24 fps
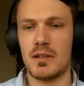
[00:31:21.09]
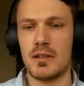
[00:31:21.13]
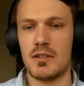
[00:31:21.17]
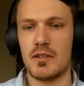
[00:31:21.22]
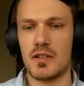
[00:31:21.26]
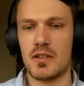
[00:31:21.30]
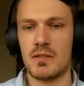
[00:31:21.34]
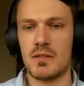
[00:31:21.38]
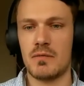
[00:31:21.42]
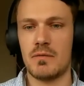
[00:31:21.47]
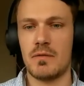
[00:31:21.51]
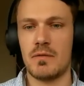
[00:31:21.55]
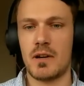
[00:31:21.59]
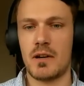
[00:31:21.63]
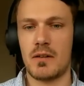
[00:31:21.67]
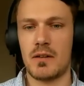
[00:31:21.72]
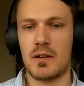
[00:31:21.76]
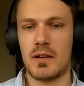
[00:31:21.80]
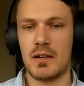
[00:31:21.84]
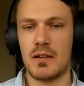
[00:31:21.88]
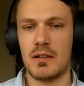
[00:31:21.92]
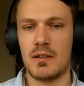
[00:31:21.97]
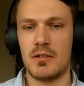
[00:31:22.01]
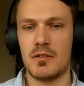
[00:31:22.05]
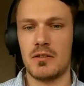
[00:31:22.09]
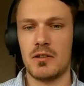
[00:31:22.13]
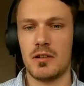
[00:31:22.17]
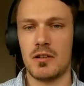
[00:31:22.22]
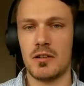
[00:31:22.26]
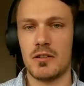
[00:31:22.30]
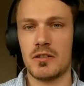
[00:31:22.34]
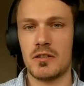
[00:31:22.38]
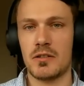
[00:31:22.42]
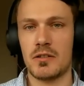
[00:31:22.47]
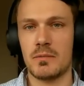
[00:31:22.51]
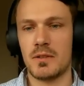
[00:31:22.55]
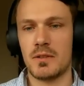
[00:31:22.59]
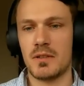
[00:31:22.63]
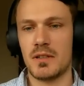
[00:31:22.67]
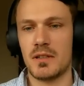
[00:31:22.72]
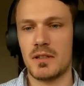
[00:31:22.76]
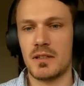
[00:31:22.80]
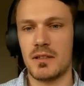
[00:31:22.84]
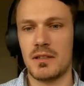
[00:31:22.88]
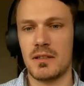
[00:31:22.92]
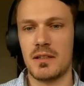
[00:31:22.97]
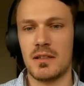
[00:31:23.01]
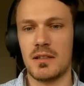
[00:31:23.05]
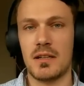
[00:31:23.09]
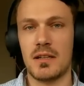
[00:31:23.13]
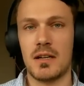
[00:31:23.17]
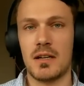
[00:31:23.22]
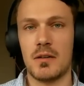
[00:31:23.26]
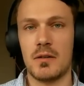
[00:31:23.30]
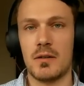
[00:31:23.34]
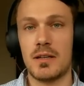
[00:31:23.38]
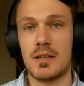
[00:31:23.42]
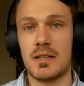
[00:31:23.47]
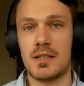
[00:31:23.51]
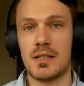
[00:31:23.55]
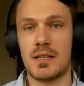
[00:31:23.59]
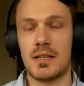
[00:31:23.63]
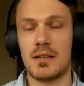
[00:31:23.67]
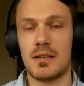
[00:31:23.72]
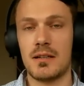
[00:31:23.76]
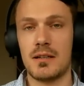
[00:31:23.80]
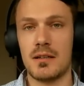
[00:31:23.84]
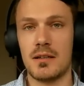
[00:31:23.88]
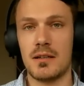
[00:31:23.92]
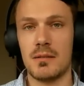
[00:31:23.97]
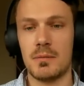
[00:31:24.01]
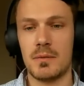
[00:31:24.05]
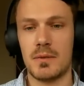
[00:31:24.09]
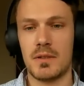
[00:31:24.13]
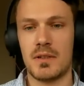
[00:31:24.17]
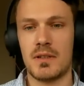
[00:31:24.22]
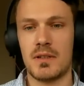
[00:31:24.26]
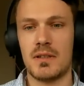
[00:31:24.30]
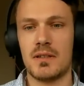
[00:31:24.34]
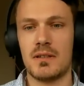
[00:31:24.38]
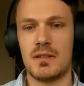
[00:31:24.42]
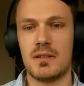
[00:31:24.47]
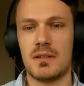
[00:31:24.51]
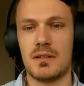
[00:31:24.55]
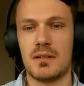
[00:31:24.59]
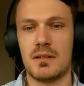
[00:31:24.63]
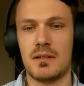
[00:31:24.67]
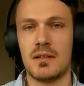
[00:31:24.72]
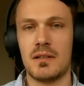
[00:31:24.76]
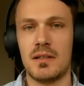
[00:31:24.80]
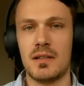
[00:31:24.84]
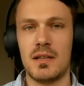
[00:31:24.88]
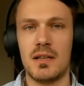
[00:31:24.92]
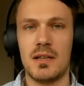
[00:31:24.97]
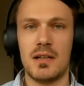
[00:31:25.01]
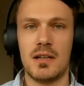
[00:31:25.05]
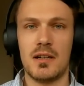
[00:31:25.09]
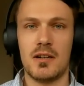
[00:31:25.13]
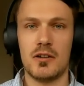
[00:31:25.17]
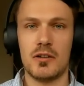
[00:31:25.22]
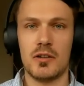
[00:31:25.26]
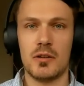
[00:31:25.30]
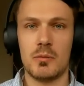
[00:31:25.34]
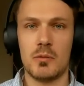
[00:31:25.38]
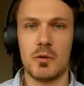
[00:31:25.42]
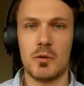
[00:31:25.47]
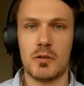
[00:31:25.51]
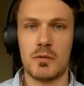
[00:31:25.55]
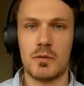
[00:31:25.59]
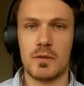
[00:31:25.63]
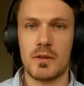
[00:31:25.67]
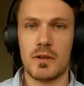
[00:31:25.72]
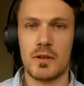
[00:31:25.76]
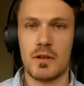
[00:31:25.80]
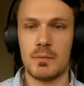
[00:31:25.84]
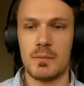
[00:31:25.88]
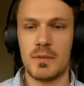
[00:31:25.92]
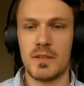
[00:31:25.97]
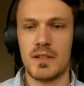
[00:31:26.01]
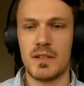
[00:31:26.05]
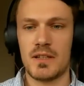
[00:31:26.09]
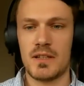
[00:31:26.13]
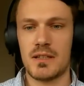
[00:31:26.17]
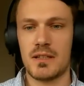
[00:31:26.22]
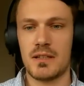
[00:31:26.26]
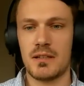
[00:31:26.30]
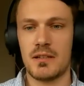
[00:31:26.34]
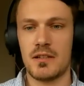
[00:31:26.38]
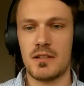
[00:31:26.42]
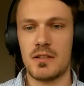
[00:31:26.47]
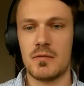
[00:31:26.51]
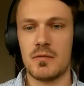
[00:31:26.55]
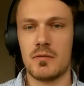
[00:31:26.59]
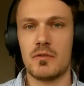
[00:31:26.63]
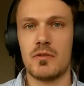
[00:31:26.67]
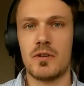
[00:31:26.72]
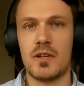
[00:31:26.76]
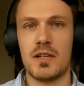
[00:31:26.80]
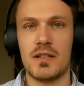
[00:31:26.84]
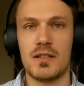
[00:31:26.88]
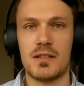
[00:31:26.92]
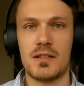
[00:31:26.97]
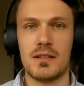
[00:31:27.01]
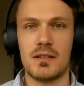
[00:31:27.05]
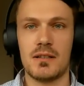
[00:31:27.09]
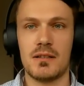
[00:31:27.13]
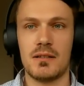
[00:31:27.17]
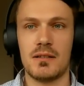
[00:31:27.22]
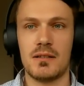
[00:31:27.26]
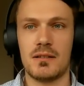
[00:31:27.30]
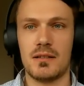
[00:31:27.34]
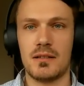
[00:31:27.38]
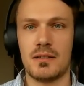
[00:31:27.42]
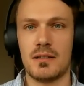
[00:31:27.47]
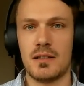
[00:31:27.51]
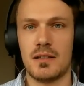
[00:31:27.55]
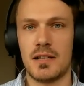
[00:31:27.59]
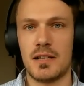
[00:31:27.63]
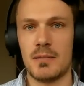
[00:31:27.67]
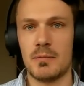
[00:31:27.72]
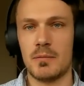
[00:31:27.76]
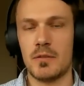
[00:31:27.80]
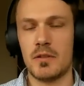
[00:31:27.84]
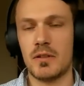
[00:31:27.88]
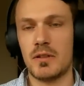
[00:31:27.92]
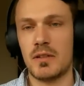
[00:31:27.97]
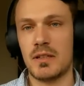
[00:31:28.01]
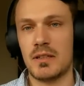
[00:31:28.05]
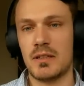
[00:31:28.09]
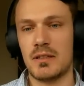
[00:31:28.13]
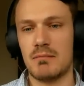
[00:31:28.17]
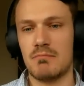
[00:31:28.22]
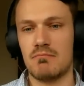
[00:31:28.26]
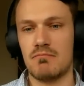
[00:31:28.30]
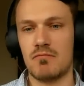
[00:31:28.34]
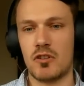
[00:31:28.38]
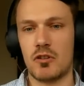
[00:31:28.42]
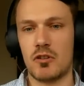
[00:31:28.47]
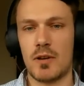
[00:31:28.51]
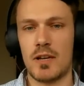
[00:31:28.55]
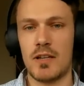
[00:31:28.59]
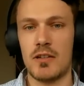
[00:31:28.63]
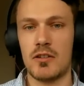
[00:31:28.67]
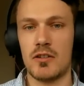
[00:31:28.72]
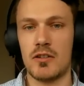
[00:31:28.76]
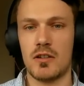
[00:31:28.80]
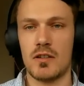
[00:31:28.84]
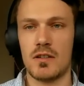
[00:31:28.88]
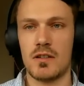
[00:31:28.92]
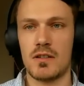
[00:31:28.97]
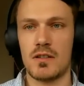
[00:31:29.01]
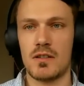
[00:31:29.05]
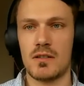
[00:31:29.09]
They're just very knowledgeable in how they set it up and how you work with optics, and there are lots of tricks that'll help you get great shots.